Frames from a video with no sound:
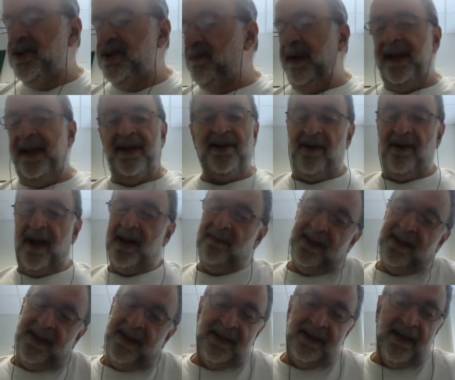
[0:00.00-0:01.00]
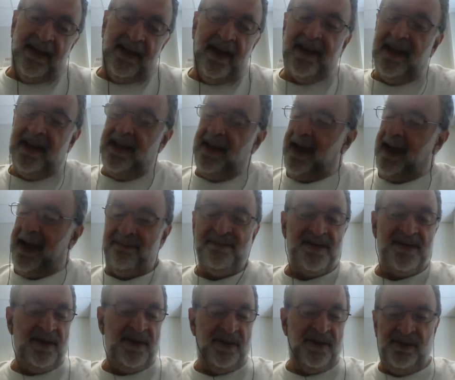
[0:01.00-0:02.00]
you be incredibly unlucky?
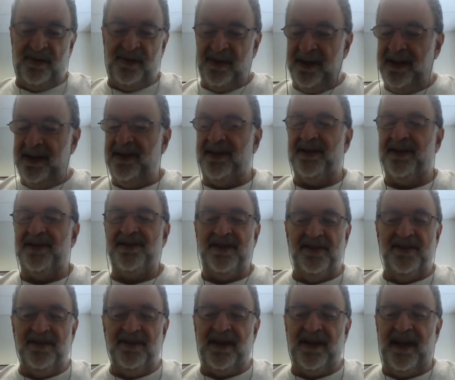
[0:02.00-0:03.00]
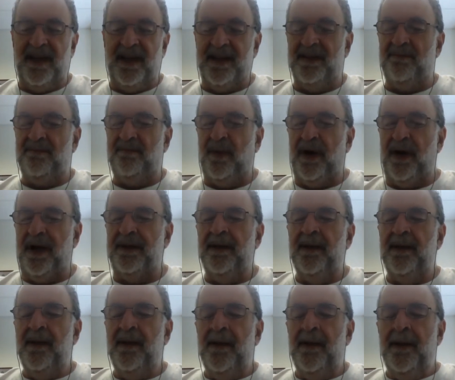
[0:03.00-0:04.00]
Absolutely, you can still get it,
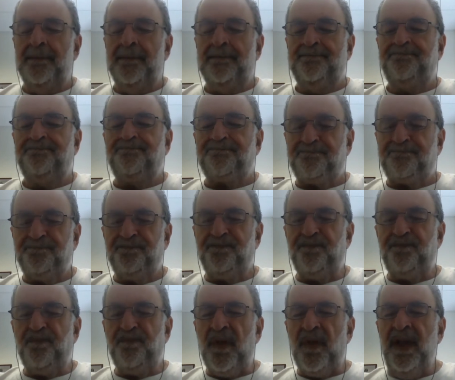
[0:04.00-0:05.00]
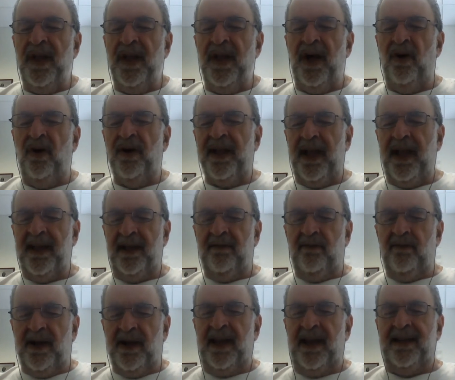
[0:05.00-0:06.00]
but you know,
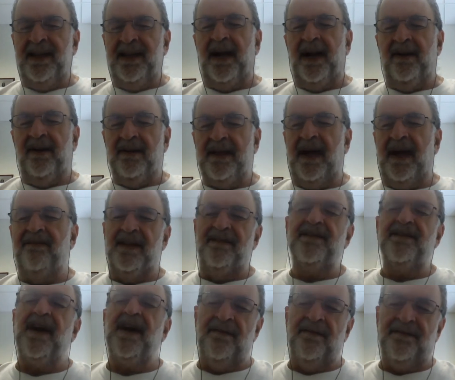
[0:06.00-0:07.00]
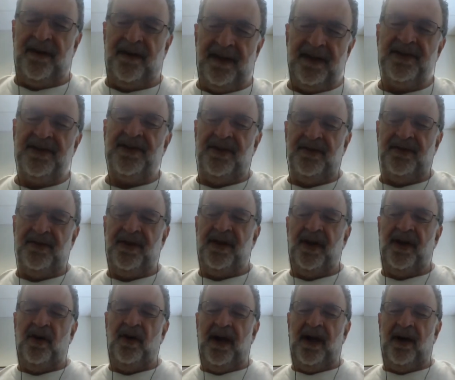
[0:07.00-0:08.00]
we're getting there at a level of comfort issue. You
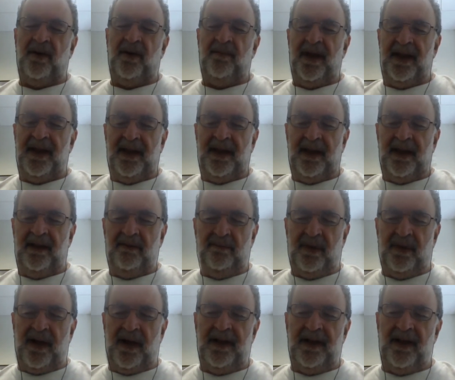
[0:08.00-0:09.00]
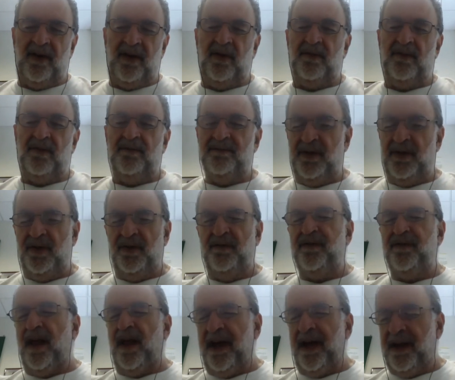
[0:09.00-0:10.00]
know, how many, you know, do you
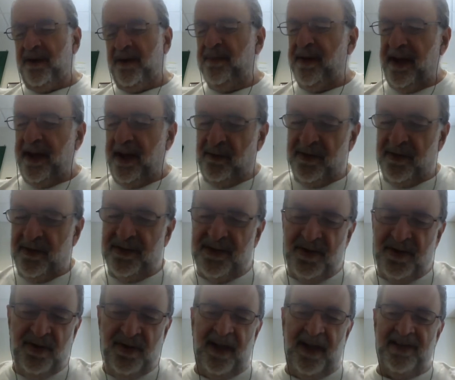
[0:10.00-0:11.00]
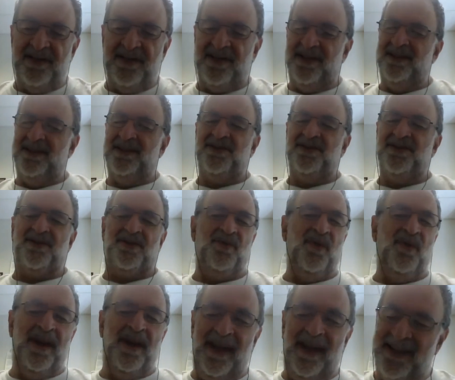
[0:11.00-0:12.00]
fly in a plane with two engines or one